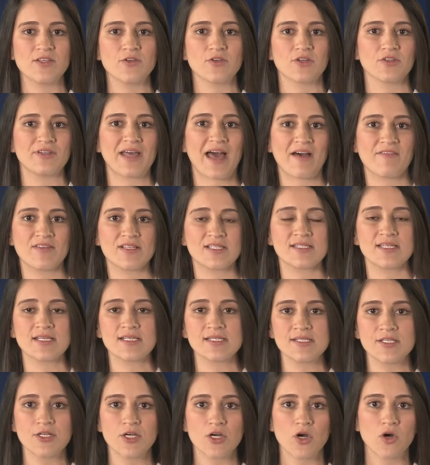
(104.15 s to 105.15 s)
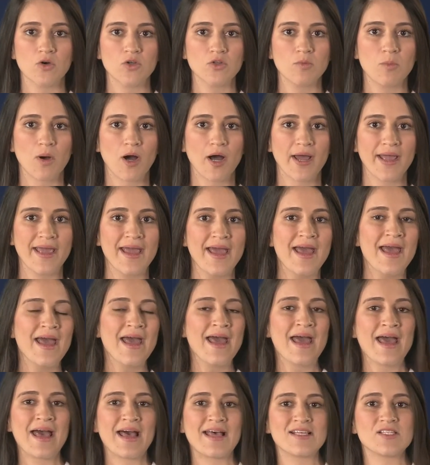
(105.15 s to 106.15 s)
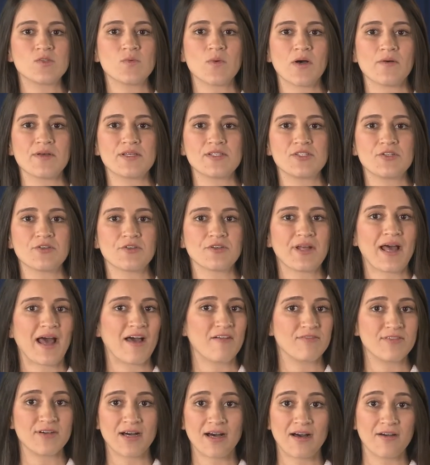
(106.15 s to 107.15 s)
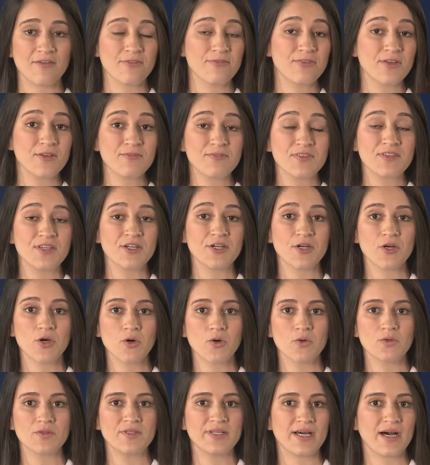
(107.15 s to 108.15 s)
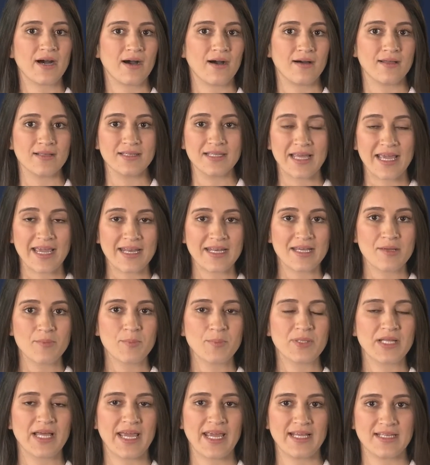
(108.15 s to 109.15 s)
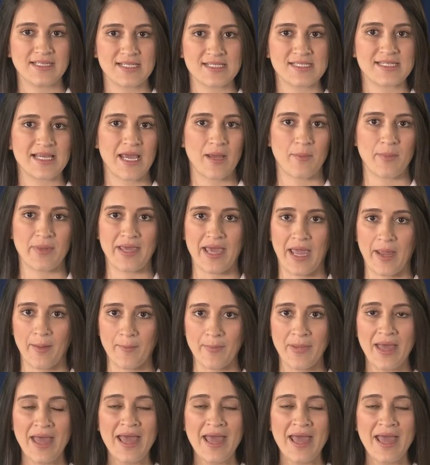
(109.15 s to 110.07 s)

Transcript: You could have a 6-year-old boy as well as you could have a 50-year-old lady playing the same game.